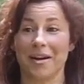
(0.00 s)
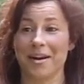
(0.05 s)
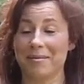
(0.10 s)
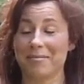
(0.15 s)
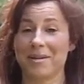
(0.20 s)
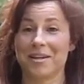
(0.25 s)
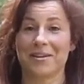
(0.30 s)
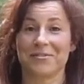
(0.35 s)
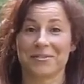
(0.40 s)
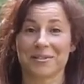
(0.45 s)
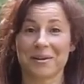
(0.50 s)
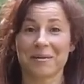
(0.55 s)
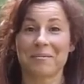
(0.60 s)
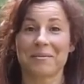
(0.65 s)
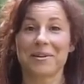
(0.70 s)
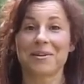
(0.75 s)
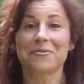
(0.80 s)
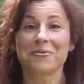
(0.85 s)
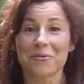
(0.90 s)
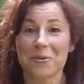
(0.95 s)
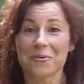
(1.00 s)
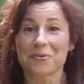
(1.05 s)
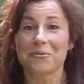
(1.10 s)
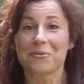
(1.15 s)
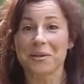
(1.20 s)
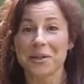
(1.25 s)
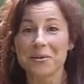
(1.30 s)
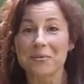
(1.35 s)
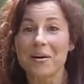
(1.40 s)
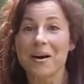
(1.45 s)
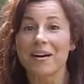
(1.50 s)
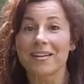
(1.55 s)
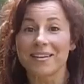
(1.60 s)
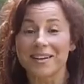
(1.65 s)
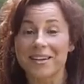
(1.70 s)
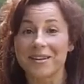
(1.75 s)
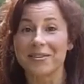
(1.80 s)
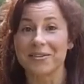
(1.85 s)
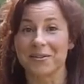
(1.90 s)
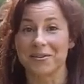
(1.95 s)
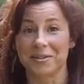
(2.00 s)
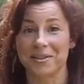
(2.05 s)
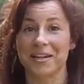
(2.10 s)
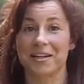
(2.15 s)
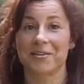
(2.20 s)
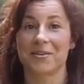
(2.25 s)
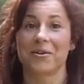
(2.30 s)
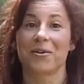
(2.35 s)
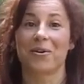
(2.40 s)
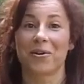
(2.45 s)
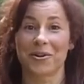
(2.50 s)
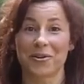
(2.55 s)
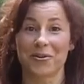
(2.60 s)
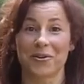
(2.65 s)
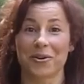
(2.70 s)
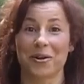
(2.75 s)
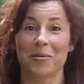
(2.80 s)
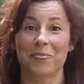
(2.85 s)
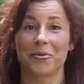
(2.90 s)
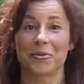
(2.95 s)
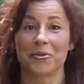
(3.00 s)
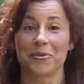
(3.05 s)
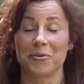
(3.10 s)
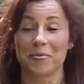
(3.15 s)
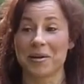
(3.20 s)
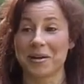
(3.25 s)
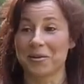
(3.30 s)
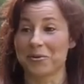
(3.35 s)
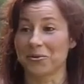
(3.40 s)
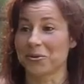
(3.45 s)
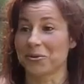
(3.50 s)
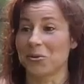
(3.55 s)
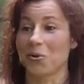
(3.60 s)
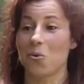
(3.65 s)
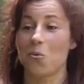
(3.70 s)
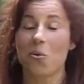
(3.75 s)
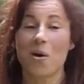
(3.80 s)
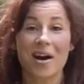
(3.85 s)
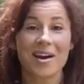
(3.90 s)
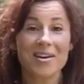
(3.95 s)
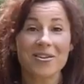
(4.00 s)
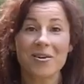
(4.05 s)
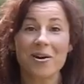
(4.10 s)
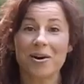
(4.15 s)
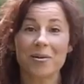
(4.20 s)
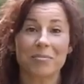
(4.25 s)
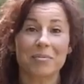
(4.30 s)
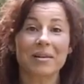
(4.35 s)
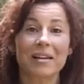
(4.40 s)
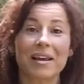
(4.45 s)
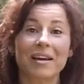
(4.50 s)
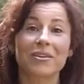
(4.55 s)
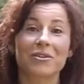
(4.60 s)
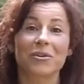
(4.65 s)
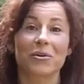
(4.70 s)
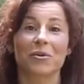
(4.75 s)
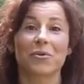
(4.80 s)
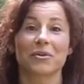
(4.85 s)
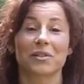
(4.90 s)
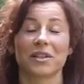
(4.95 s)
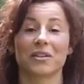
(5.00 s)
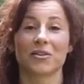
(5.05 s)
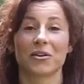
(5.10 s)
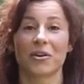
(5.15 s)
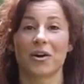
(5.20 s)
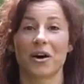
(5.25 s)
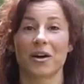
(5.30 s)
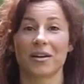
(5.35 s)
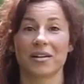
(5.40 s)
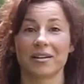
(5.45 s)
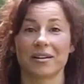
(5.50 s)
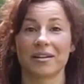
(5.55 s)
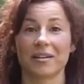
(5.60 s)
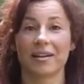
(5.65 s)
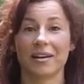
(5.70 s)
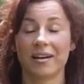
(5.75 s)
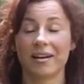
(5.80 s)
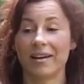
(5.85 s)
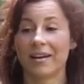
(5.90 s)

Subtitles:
I mean, if something grows really well here in Ontario, or cucumber and tomatoes, so why not plant those in your garden,